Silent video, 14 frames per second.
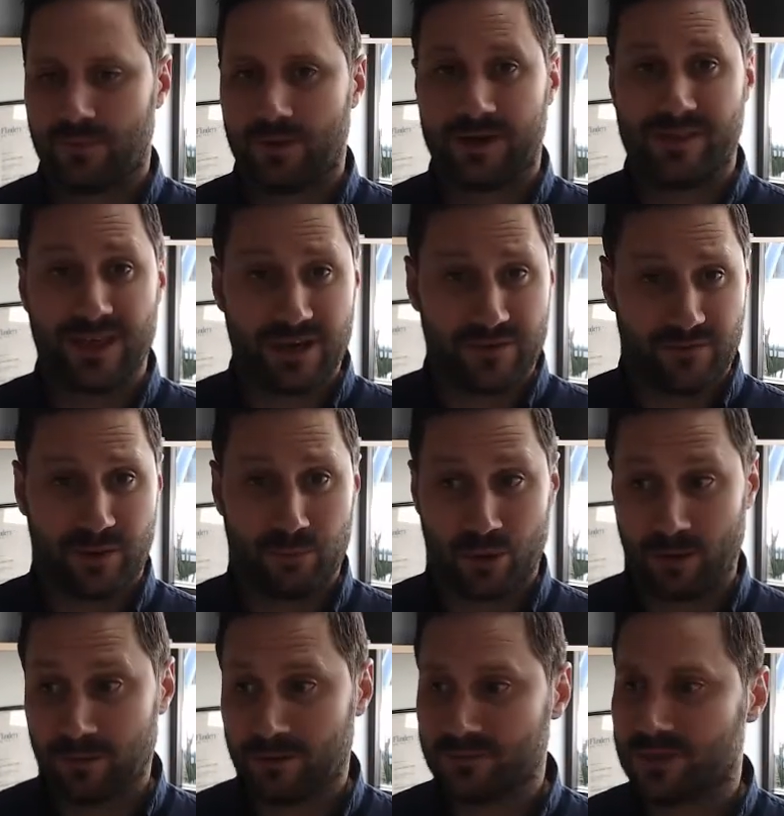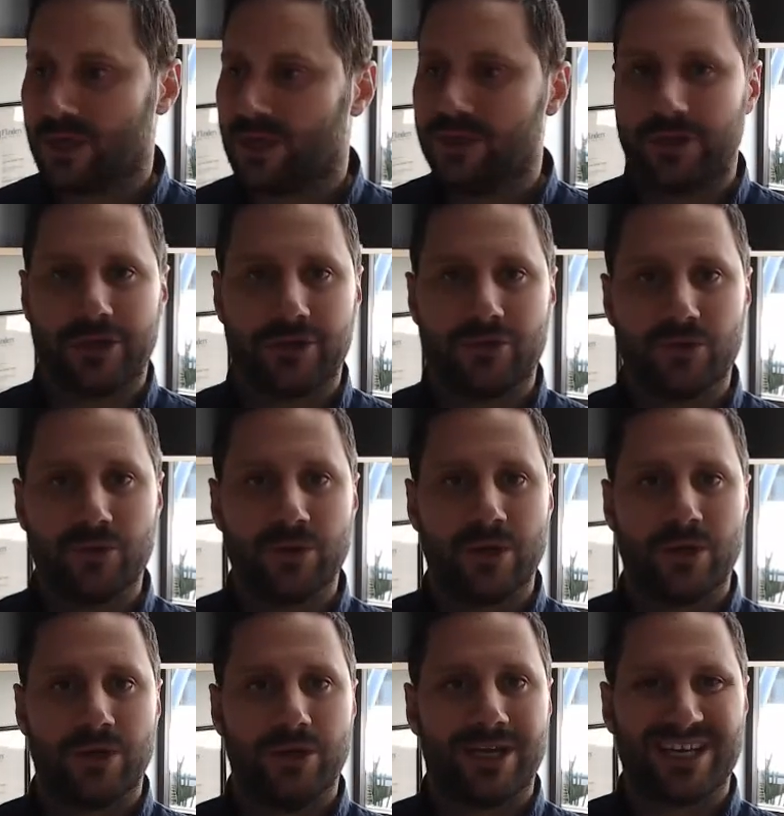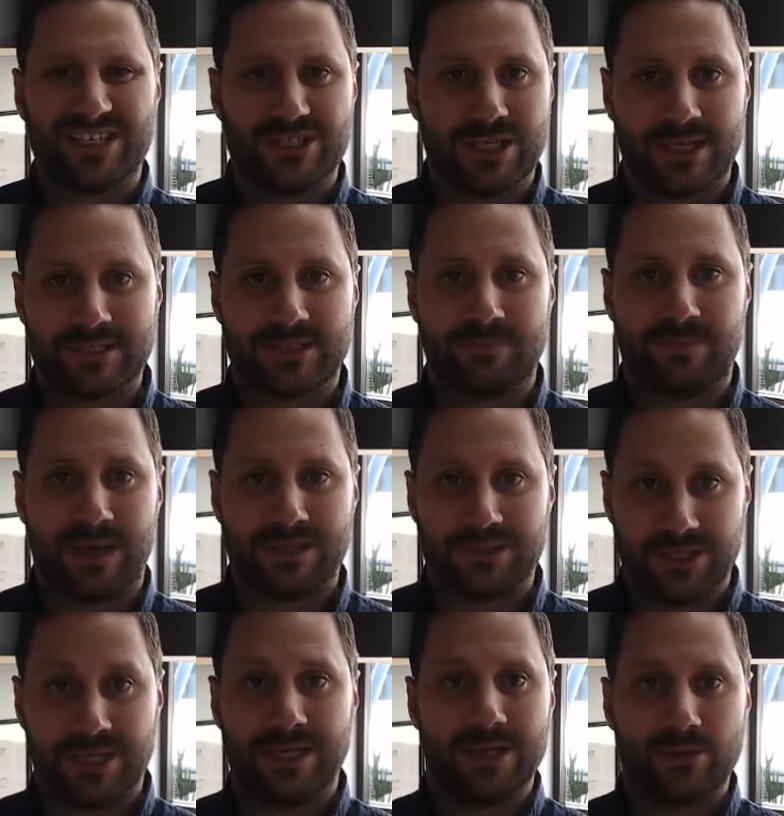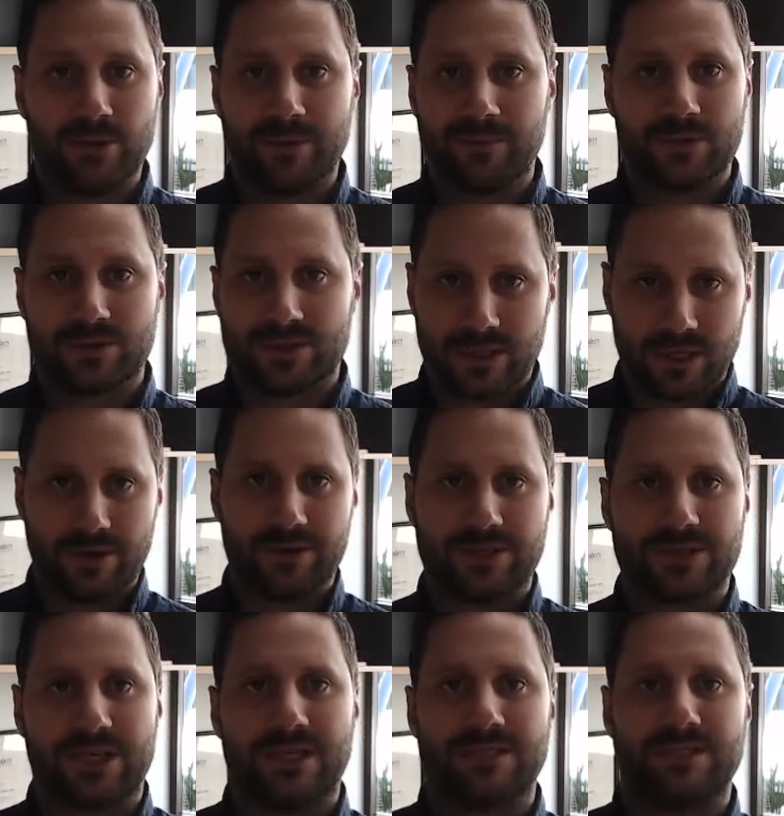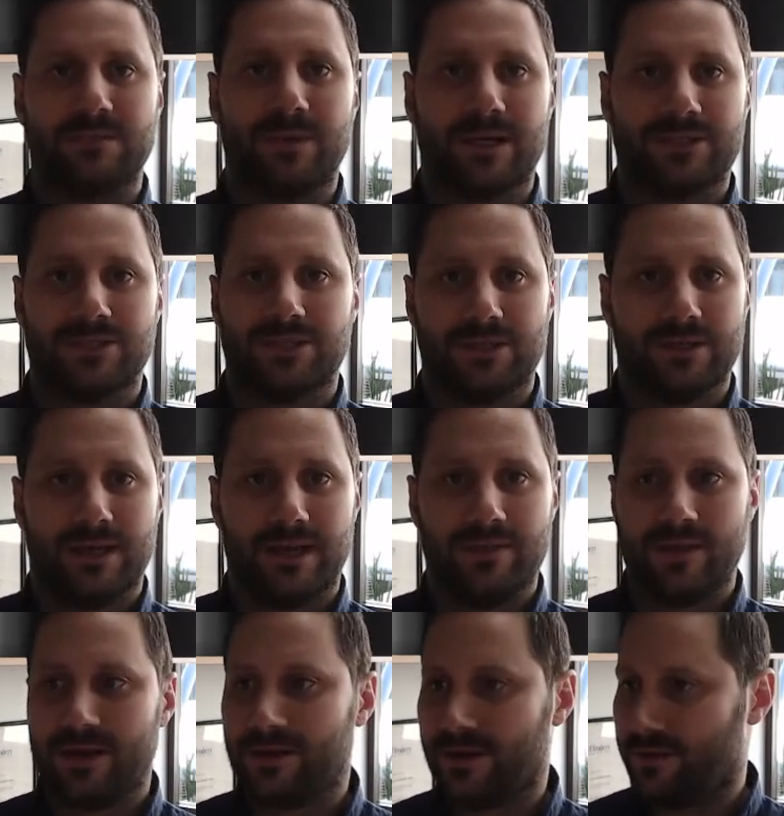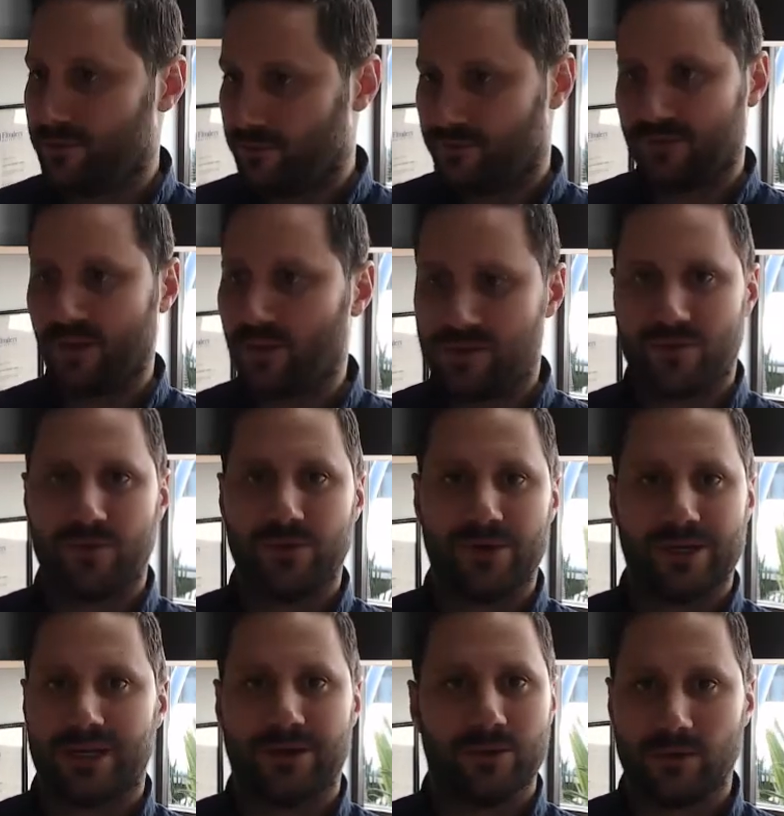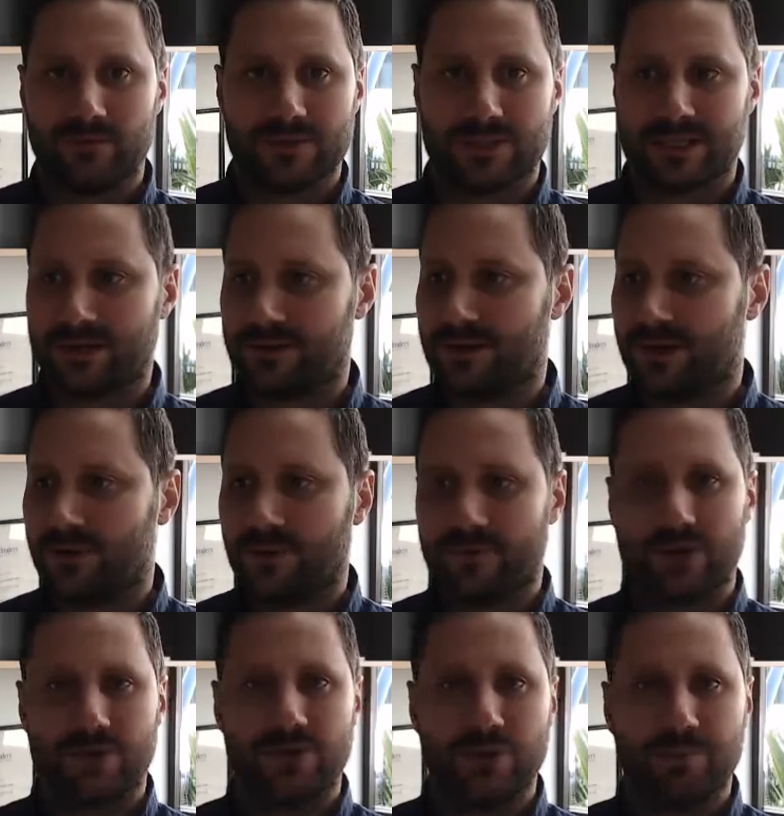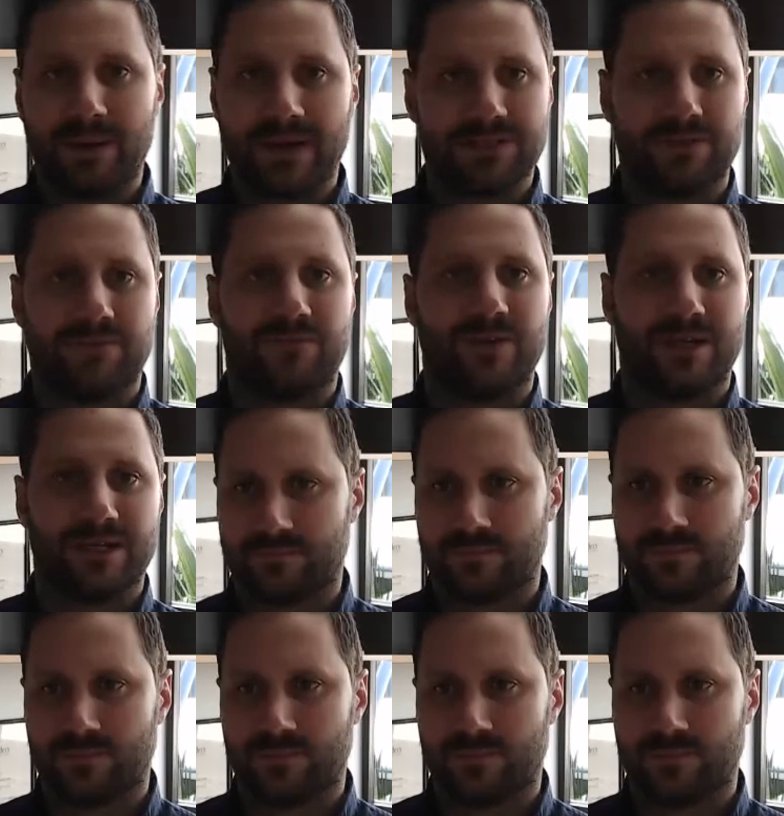Identify problems. You can adjust the budget in QuickBooks. So go and adjust the budget and then it will flow through into here. All of a sudden, we've got new budget figures.